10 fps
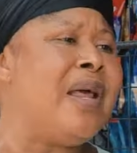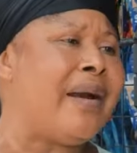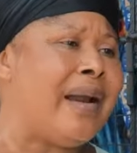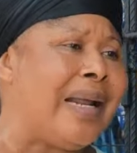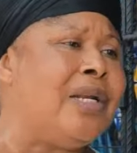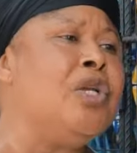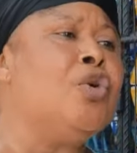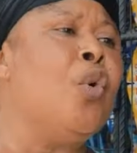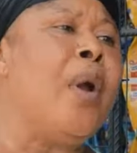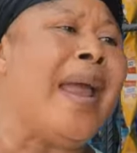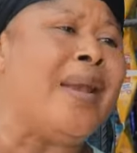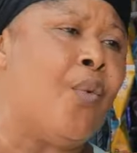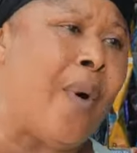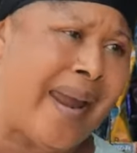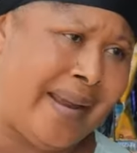been around. I didn't go
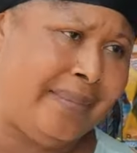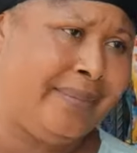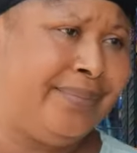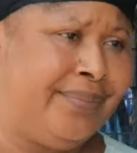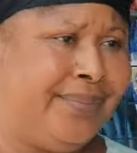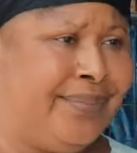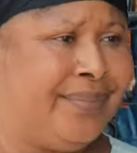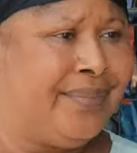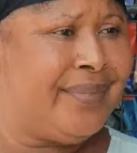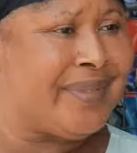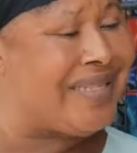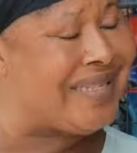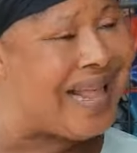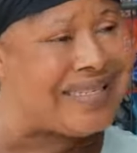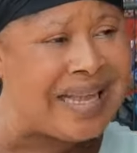anywhere.
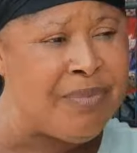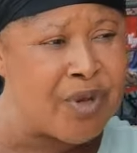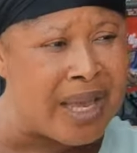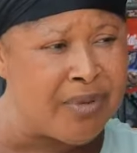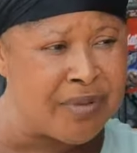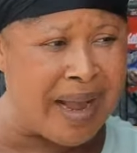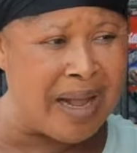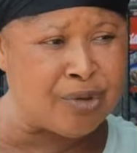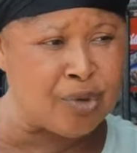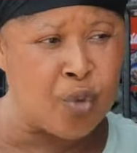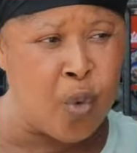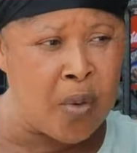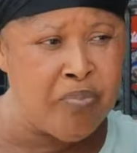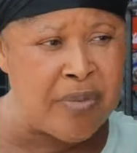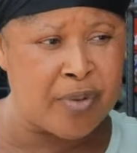Since last time you came to my house to
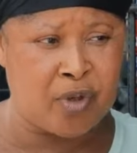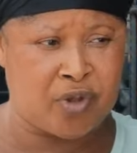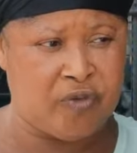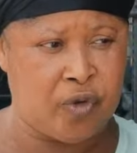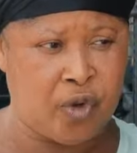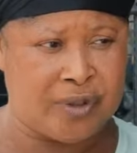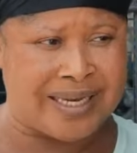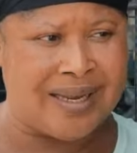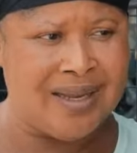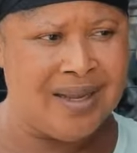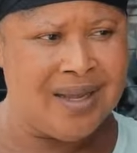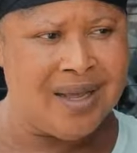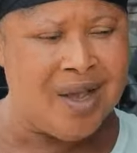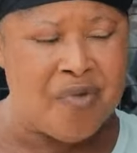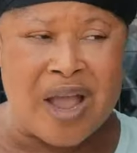warn me because of your daughter,
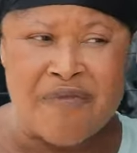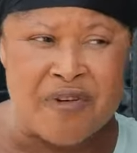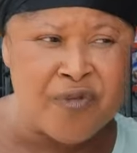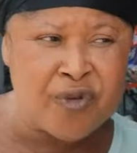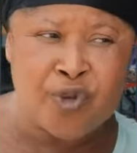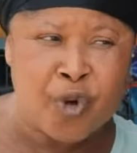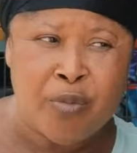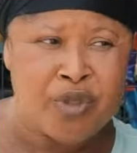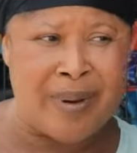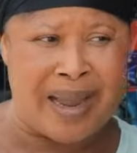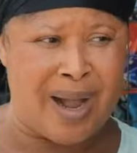you have refused to come to my